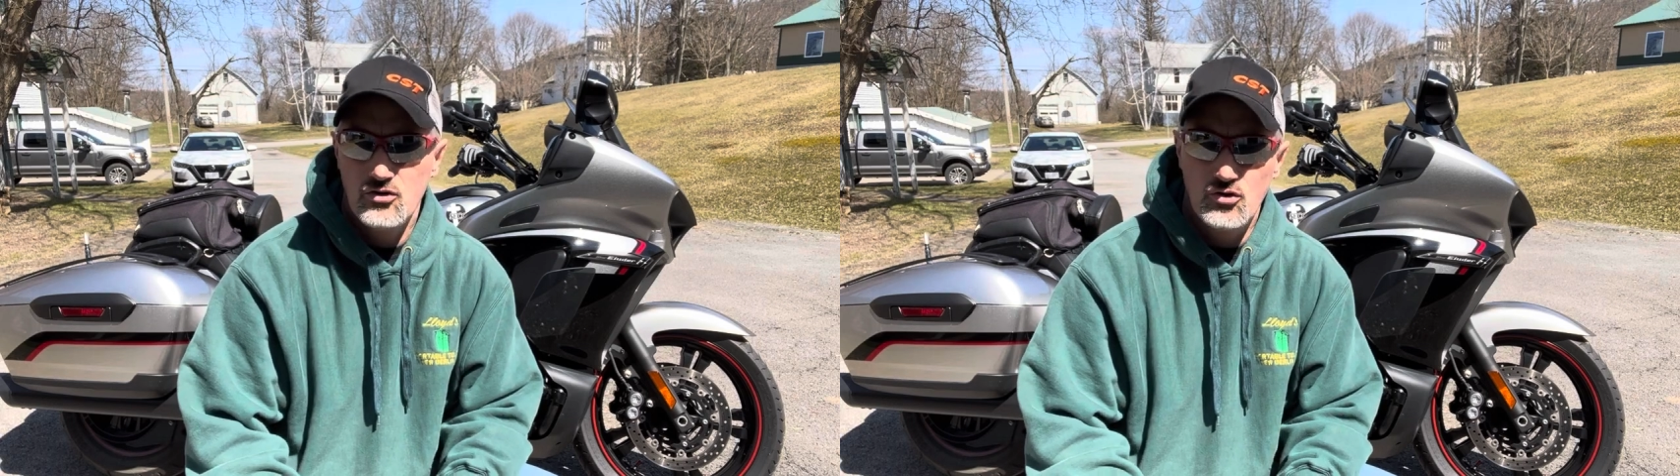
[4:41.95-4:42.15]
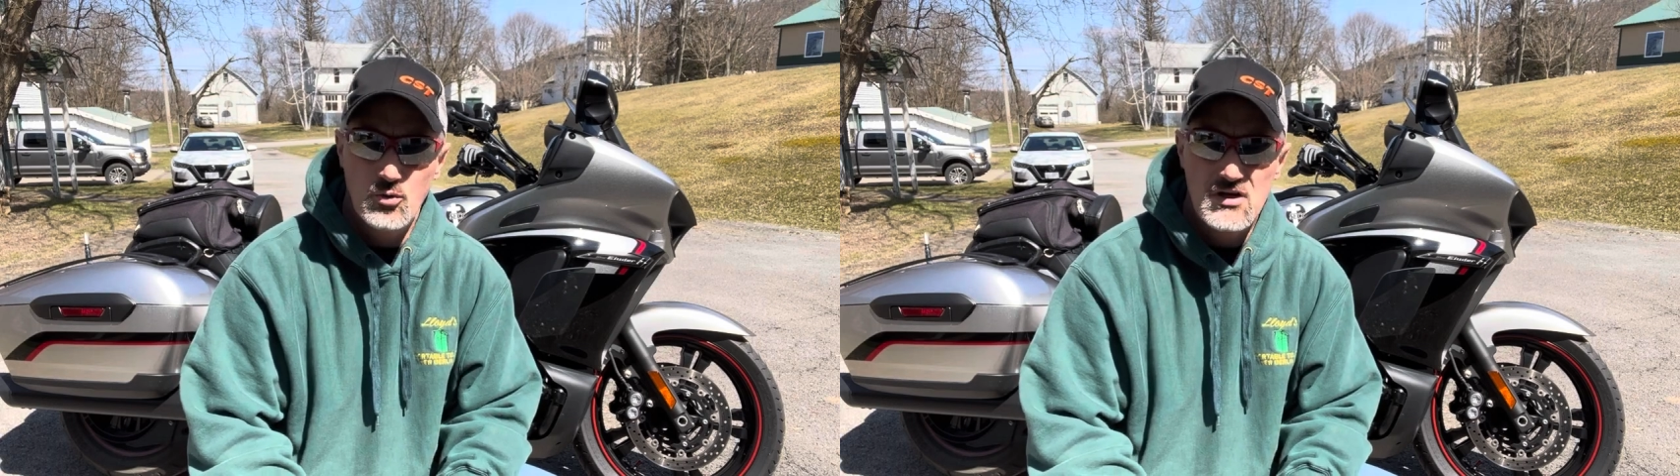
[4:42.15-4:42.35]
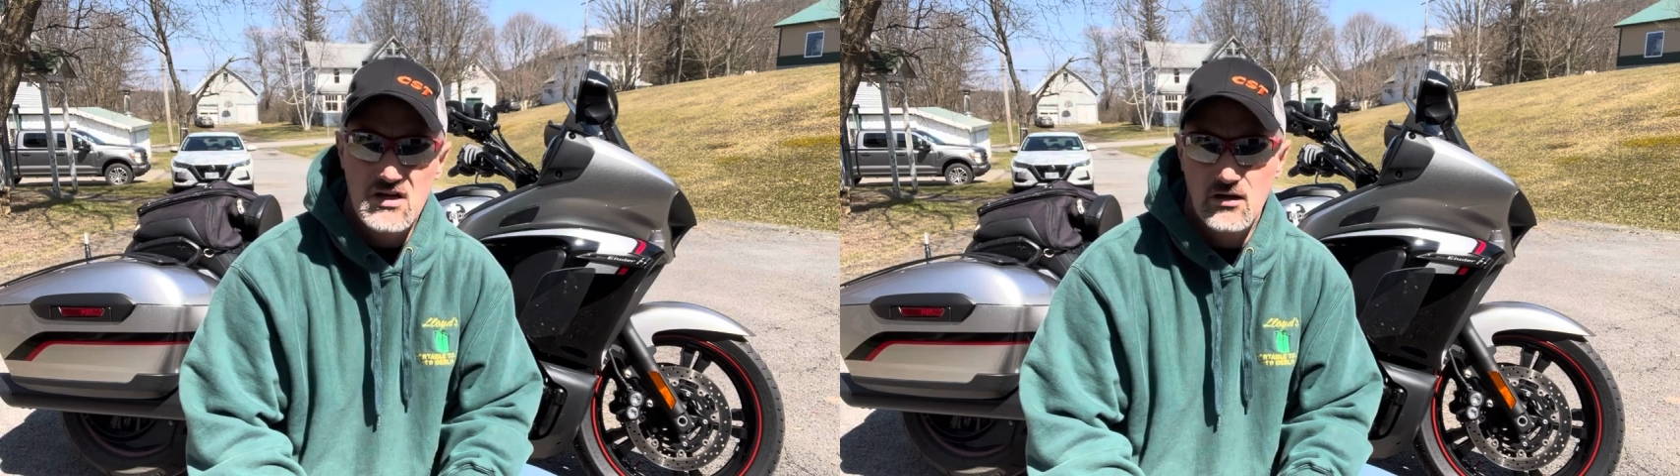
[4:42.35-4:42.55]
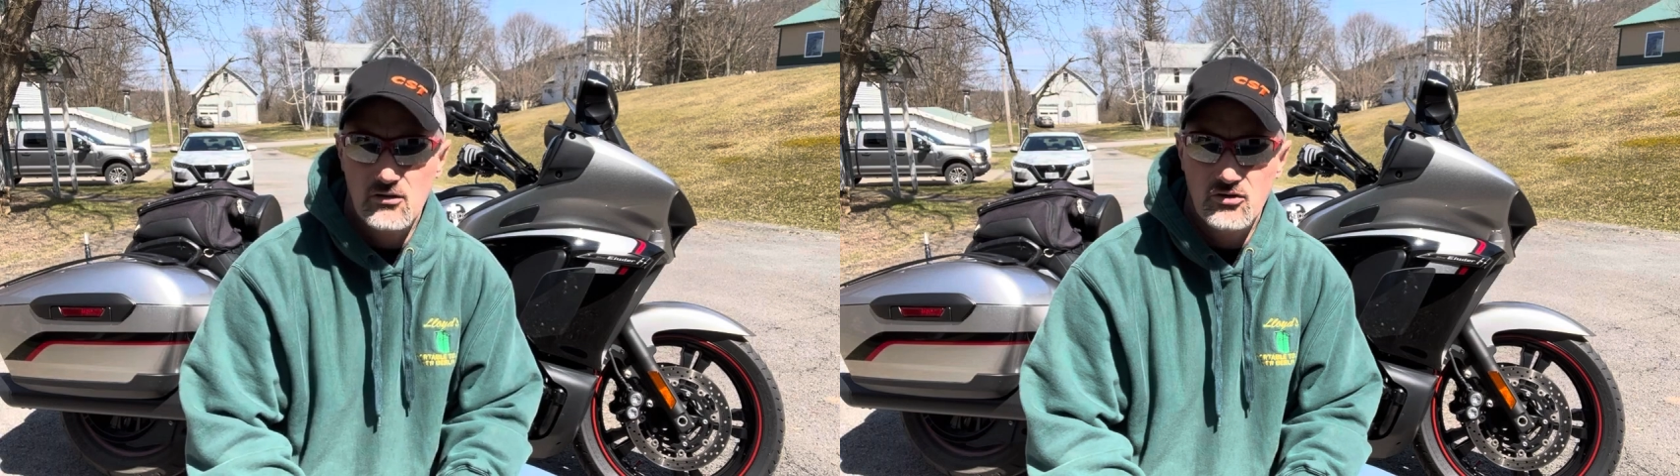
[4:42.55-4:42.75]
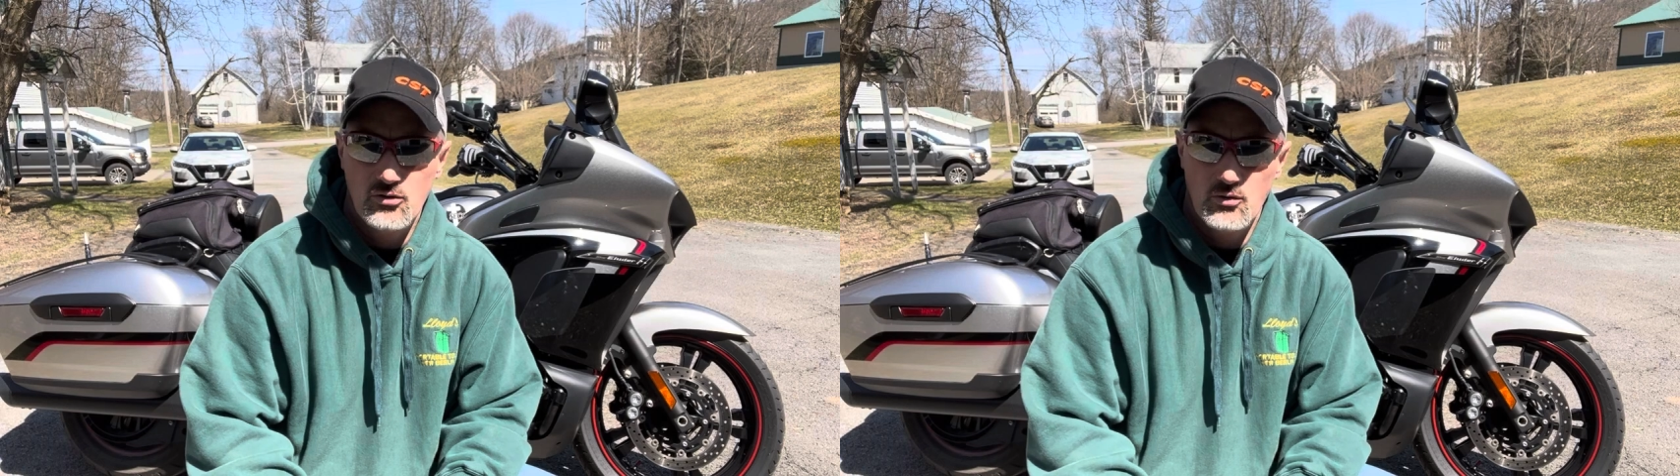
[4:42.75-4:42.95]
tweak
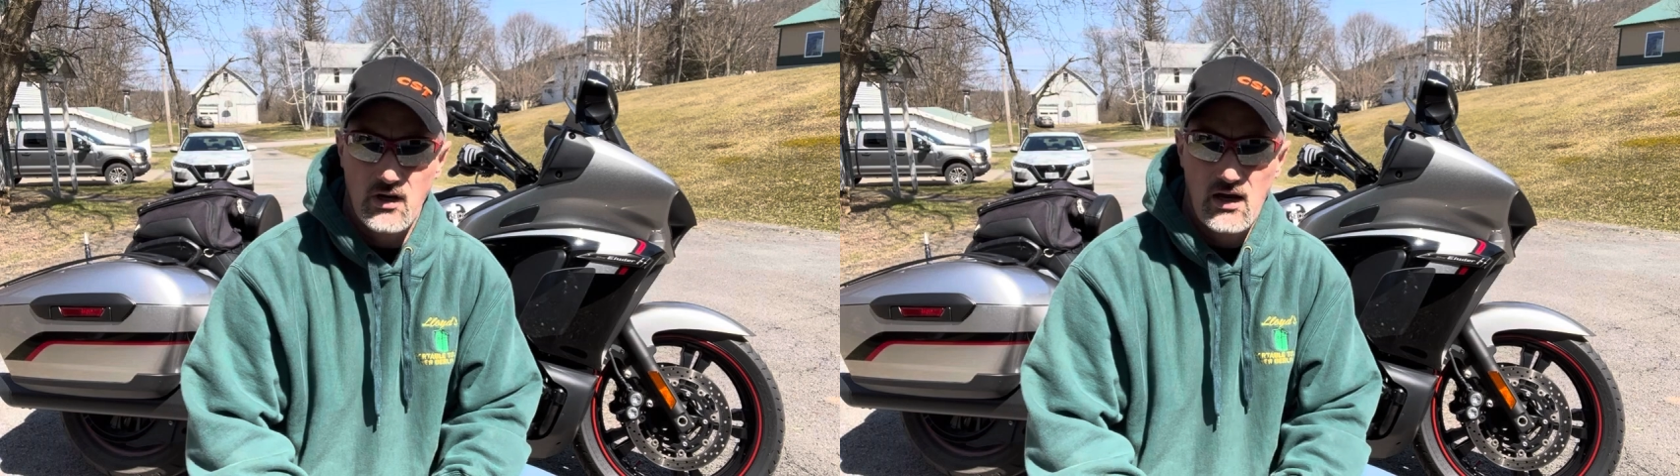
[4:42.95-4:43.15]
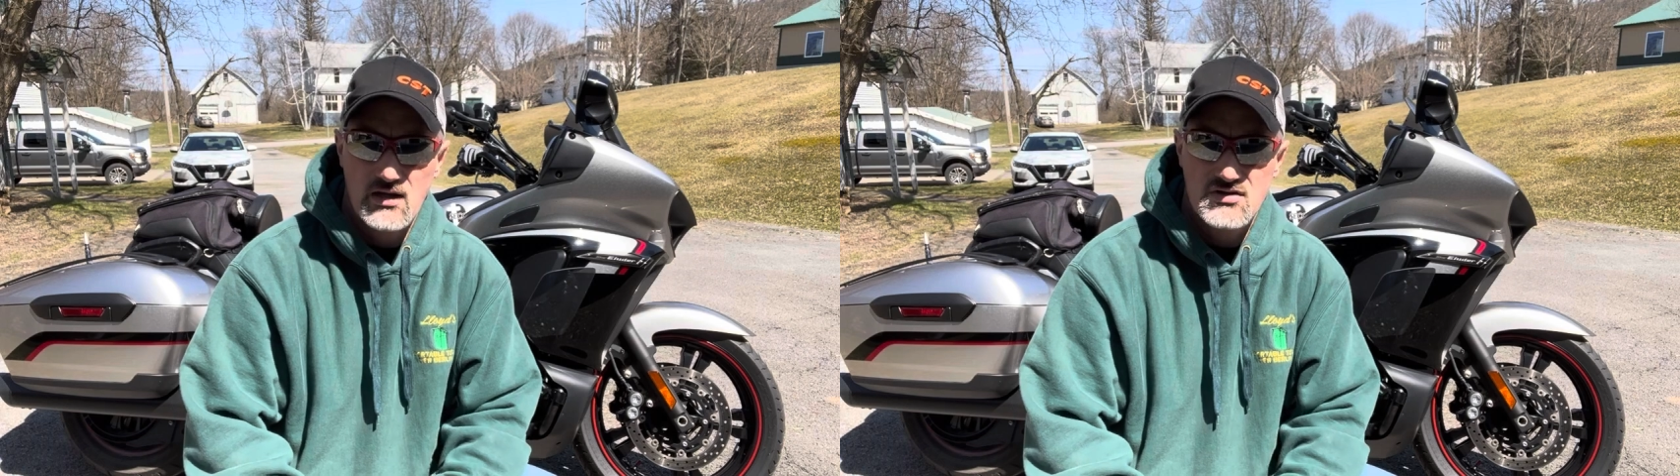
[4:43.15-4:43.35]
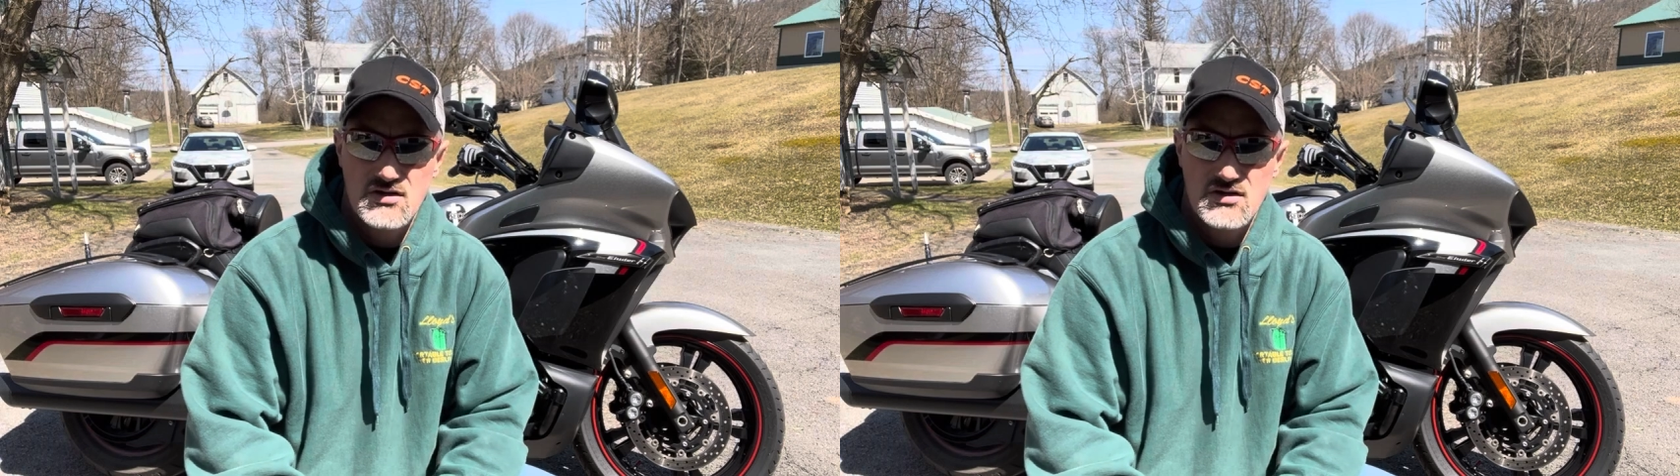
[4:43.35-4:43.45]
and tune as